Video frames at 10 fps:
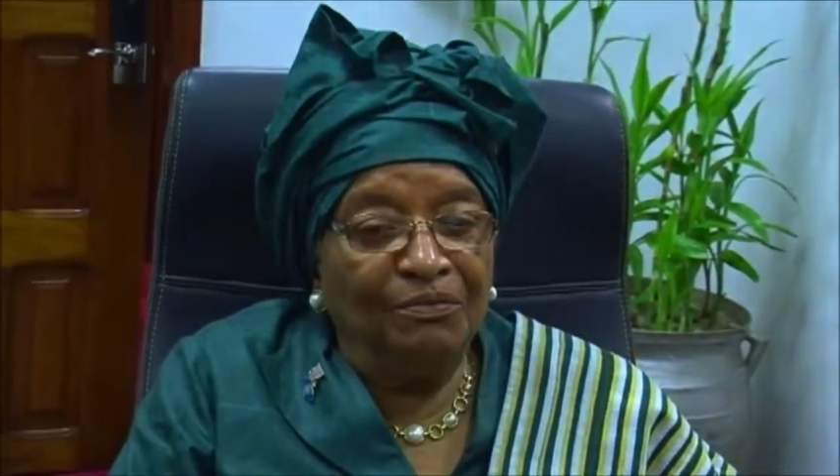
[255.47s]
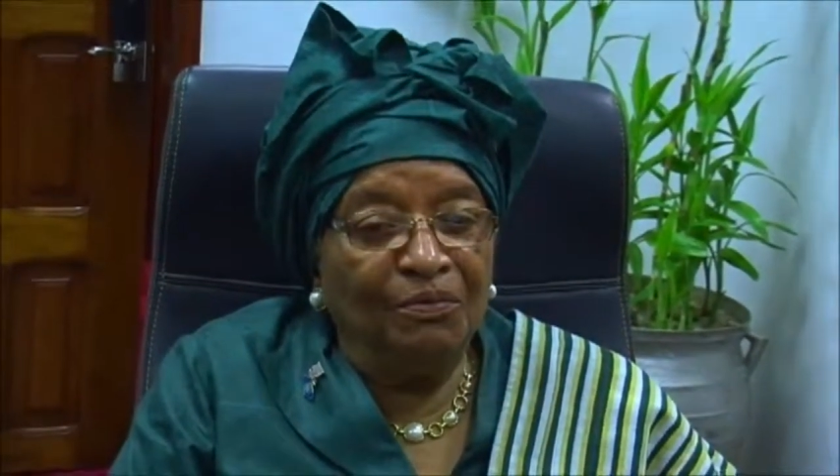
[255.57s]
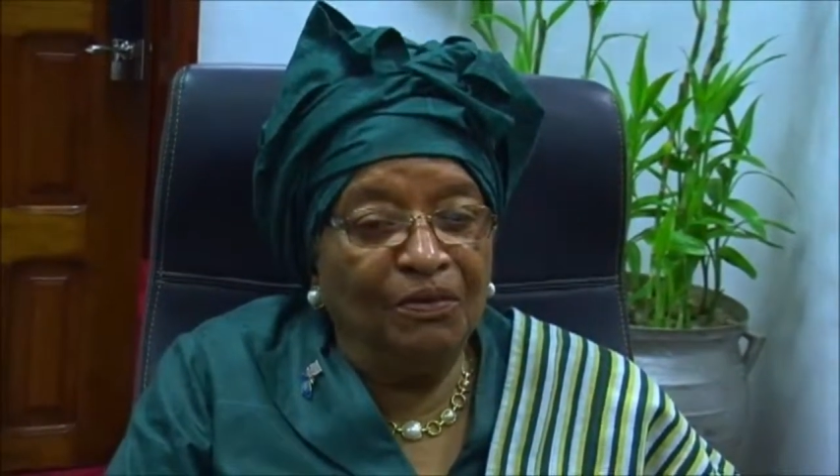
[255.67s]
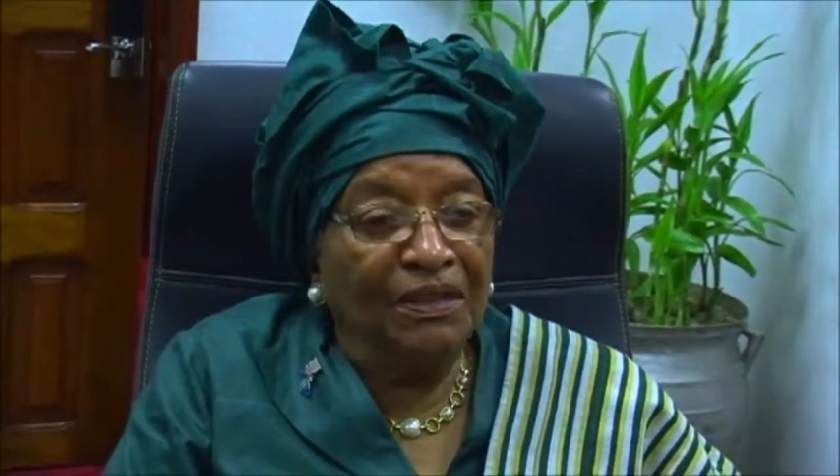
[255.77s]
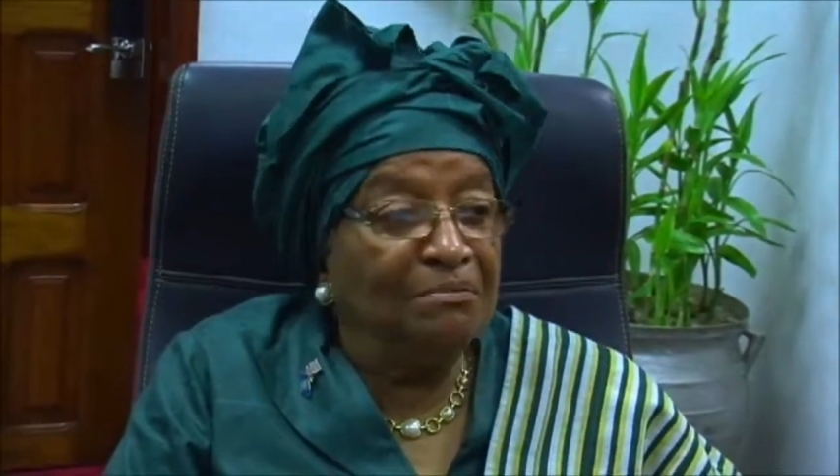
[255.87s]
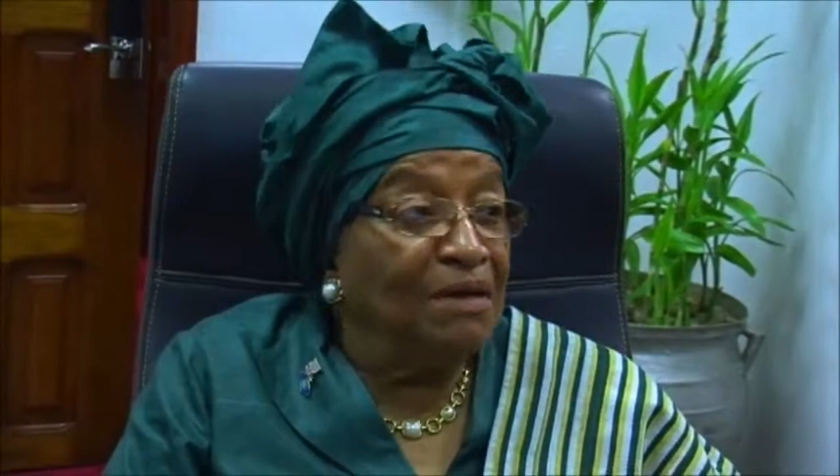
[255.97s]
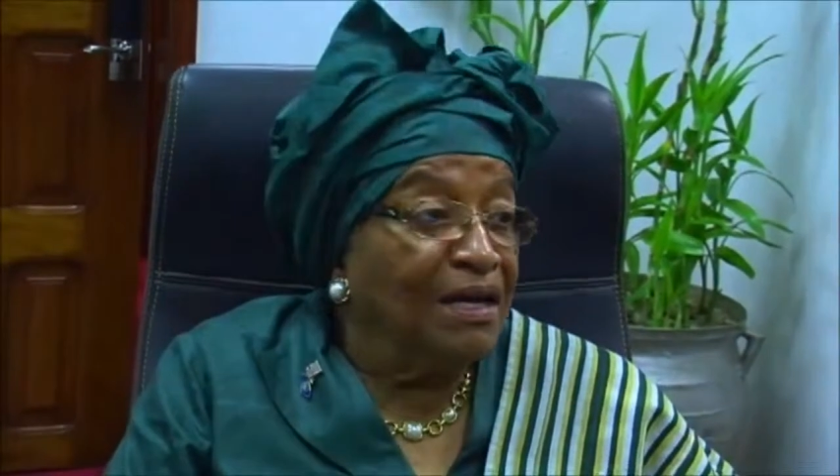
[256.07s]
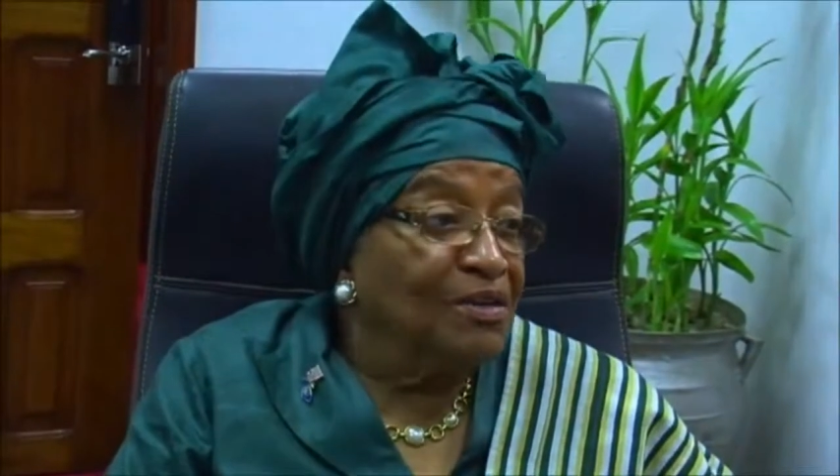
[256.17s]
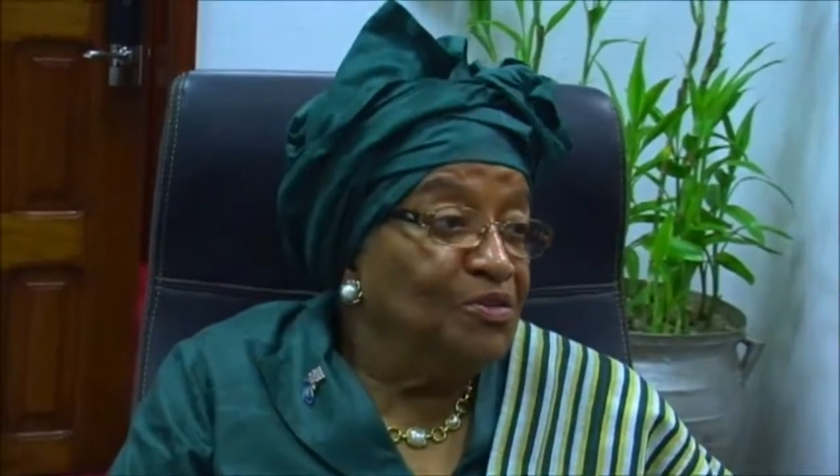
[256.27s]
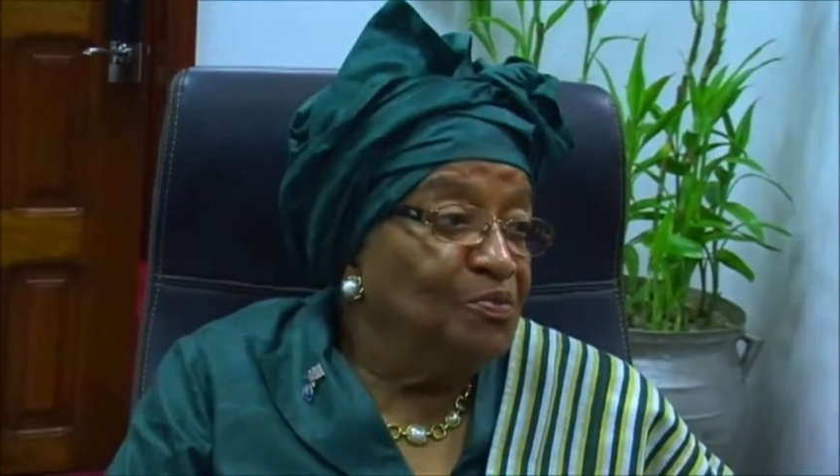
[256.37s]
people
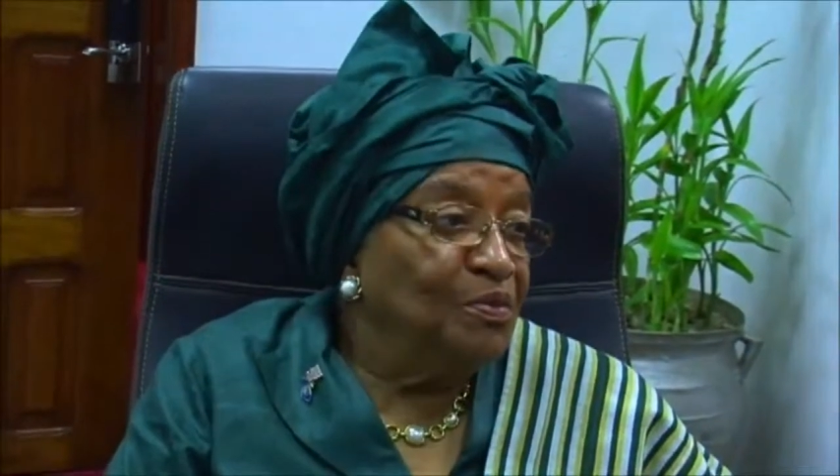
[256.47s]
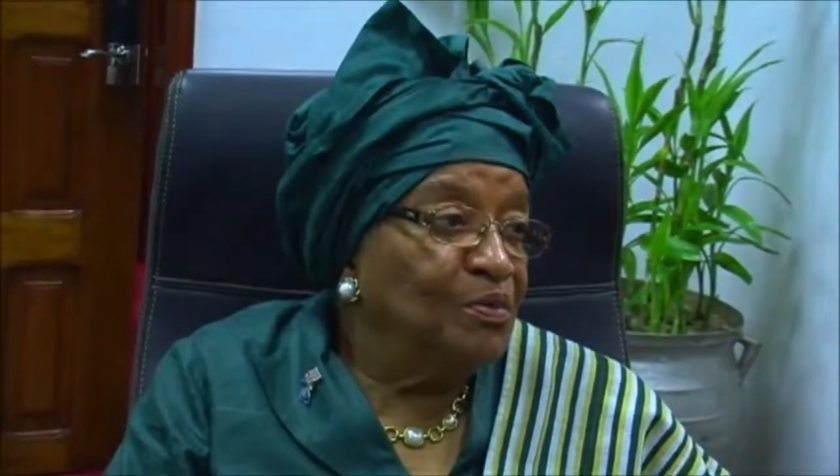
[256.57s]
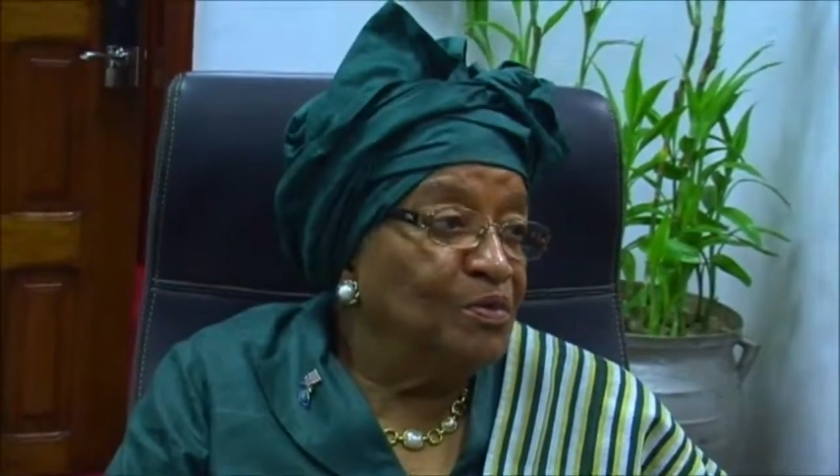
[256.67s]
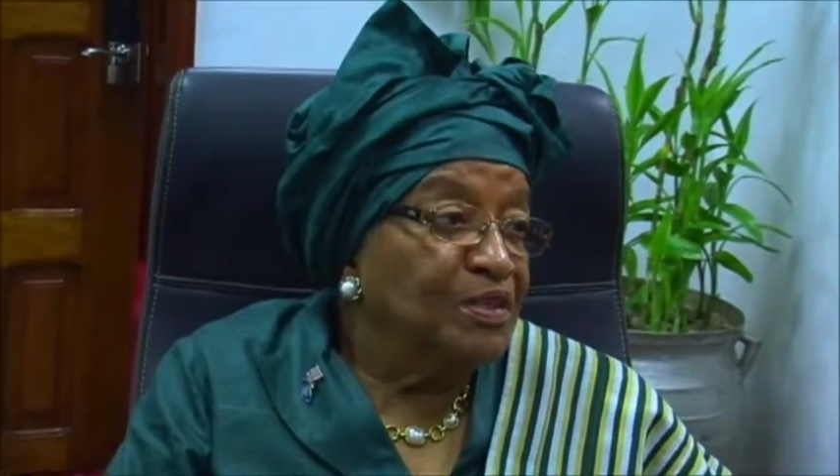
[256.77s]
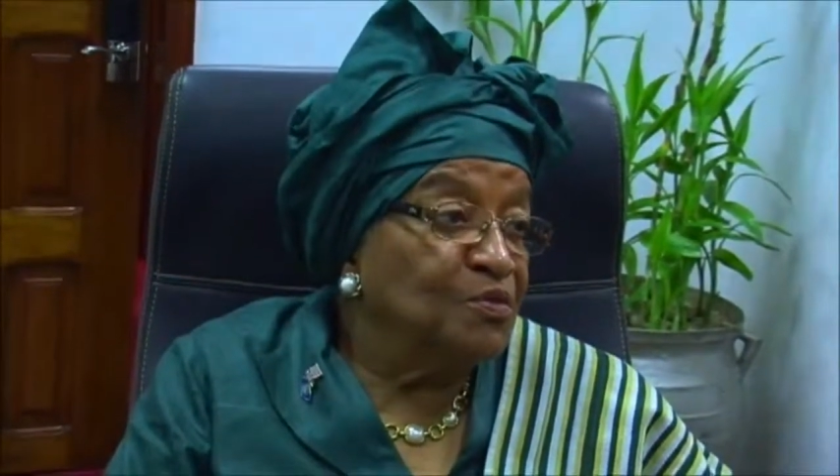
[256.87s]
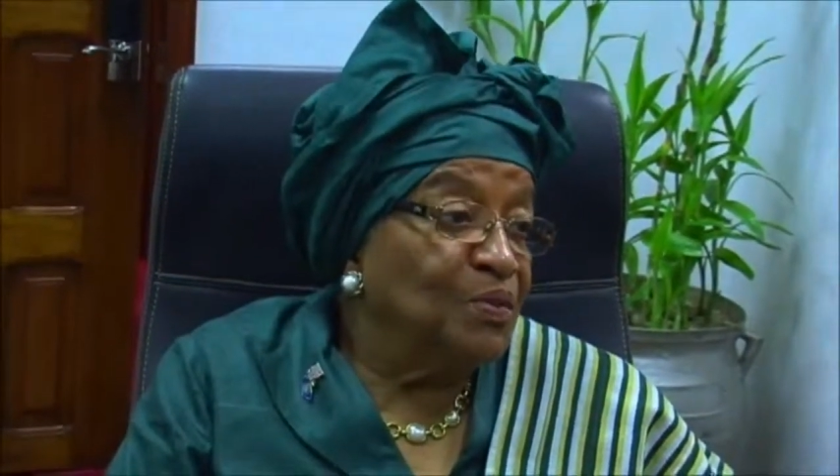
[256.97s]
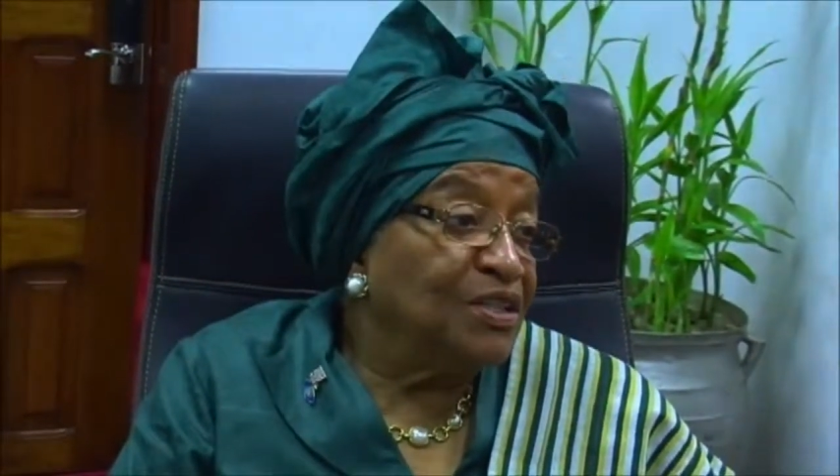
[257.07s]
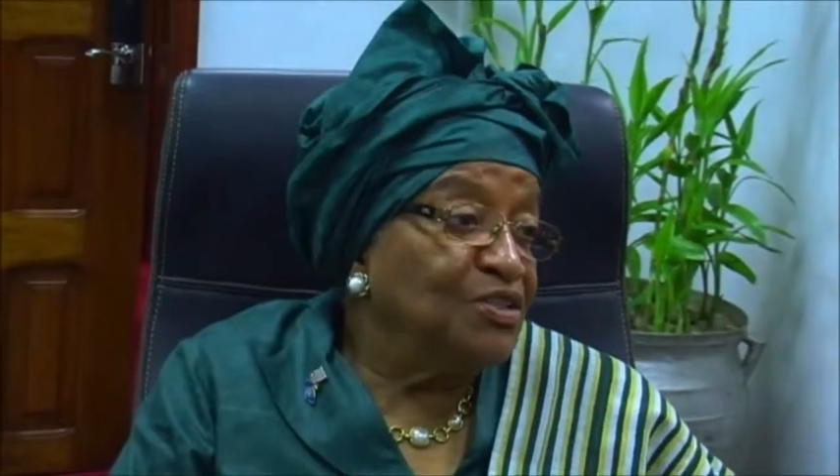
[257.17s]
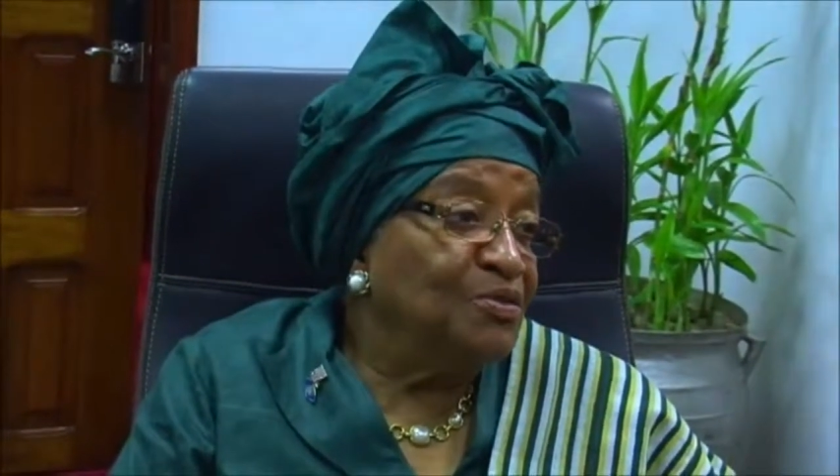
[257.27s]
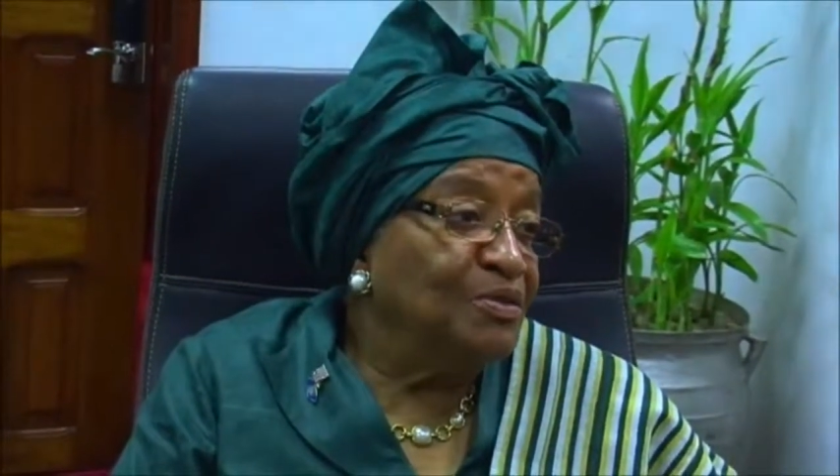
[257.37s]
admire you, people
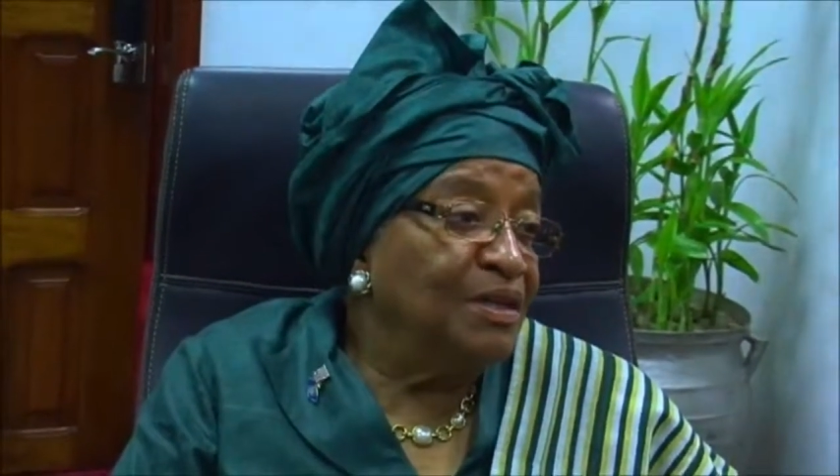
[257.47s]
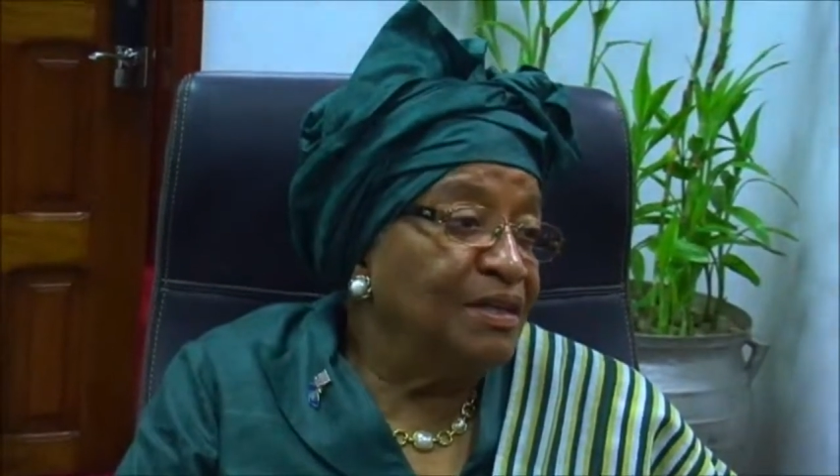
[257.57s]
respect you,